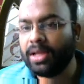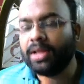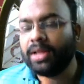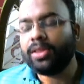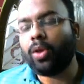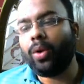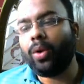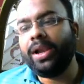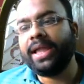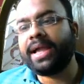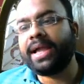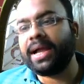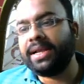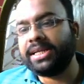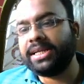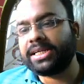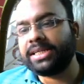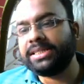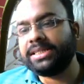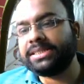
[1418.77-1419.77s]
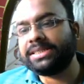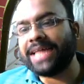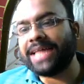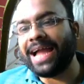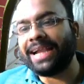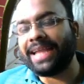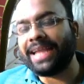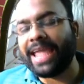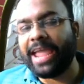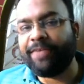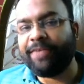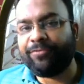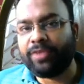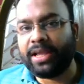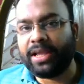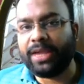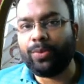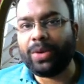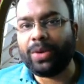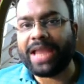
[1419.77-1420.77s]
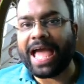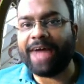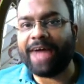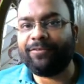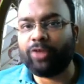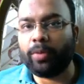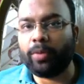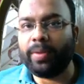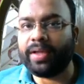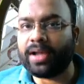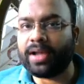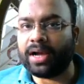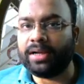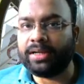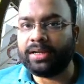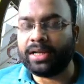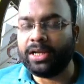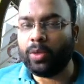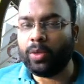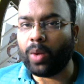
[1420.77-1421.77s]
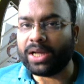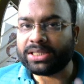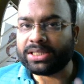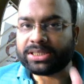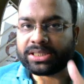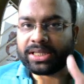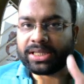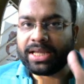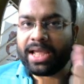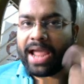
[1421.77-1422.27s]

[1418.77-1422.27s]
The only condition is that ft will have to be continuous